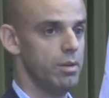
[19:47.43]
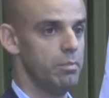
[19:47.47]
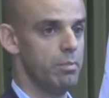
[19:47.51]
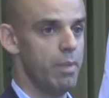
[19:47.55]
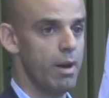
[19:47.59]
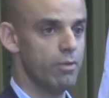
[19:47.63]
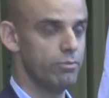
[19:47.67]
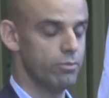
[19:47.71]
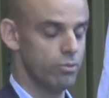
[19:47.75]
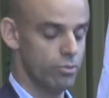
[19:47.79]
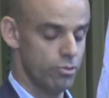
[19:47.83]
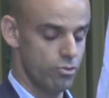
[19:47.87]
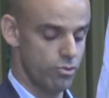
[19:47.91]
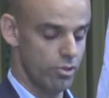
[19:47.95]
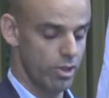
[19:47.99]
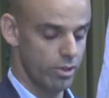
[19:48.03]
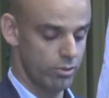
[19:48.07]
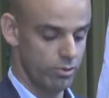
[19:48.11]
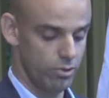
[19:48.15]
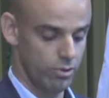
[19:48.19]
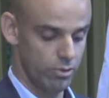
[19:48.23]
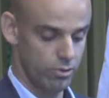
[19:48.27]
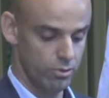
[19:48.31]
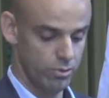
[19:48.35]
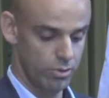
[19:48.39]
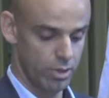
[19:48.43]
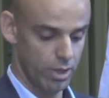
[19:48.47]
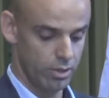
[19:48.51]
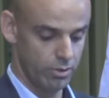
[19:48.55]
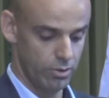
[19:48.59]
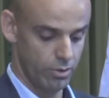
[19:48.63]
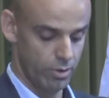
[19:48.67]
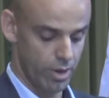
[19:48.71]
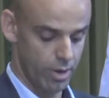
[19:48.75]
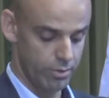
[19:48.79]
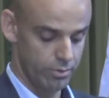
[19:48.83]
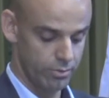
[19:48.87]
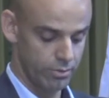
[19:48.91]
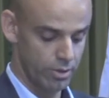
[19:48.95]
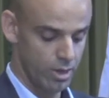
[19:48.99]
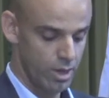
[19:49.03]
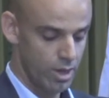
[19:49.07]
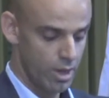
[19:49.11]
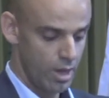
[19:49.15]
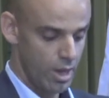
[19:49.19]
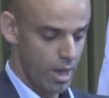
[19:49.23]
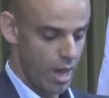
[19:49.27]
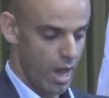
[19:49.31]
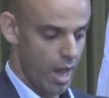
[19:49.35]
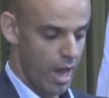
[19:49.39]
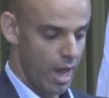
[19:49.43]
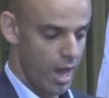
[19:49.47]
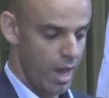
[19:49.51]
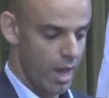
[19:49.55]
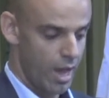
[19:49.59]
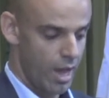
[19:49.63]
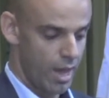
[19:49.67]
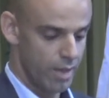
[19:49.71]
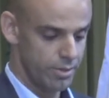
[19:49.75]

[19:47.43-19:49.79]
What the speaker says: beverage that you have.